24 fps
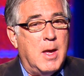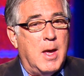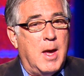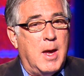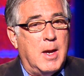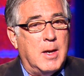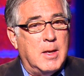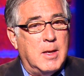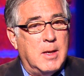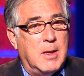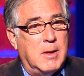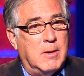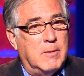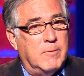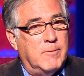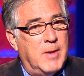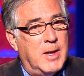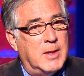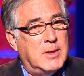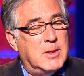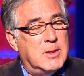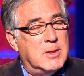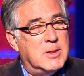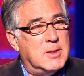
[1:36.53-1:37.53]
and he
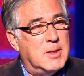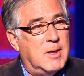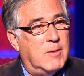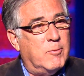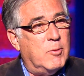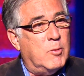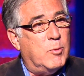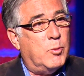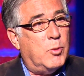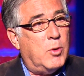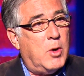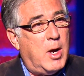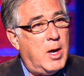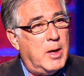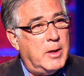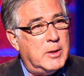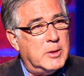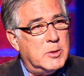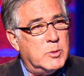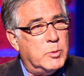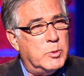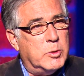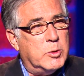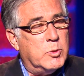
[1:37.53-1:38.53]
invented several
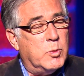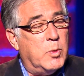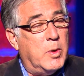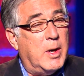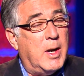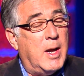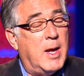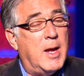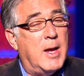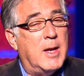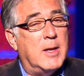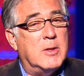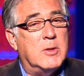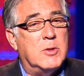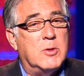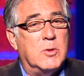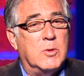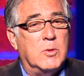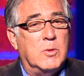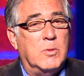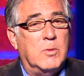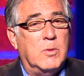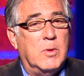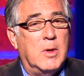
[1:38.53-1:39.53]
products which went on
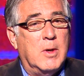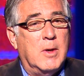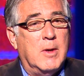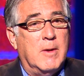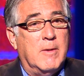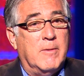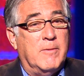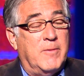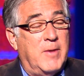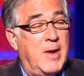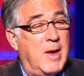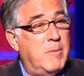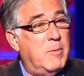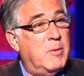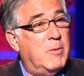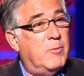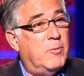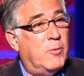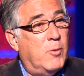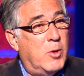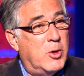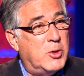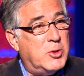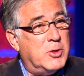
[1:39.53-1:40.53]
to fame and
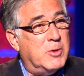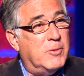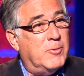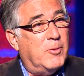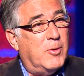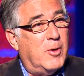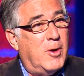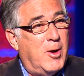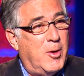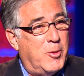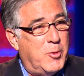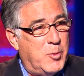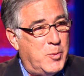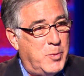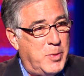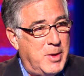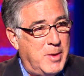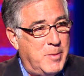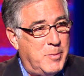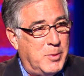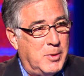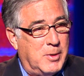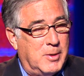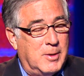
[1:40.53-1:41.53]
fortune for other
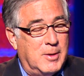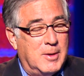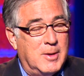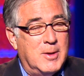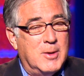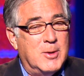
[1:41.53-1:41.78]
people.